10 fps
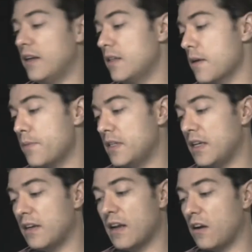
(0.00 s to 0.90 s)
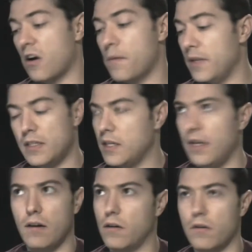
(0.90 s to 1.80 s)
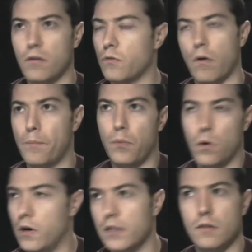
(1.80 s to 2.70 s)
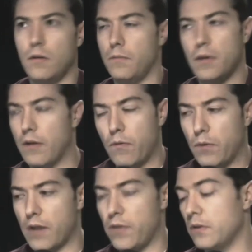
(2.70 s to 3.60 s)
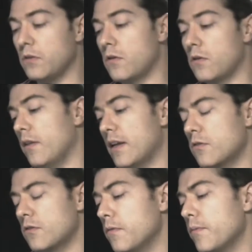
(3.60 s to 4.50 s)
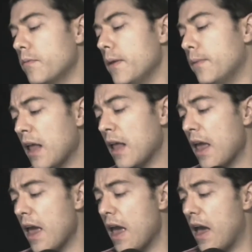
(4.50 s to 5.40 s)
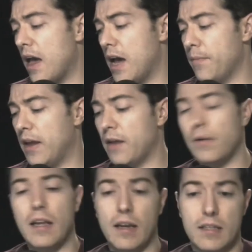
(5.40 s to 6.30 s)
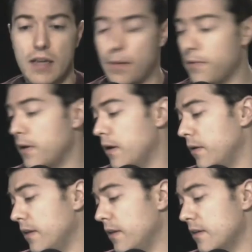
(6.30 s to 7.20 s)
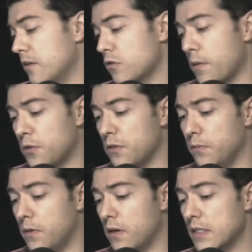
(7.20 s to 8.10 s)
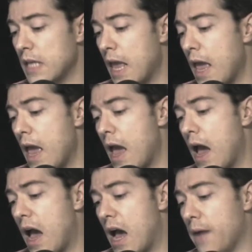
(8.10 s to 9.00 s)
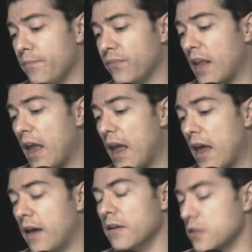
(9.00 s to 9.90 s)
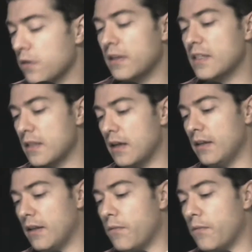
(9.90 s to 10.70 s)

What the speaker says: particular committee or board or whatever you want to call that group of people, and I will link it up in the description box. So this they want a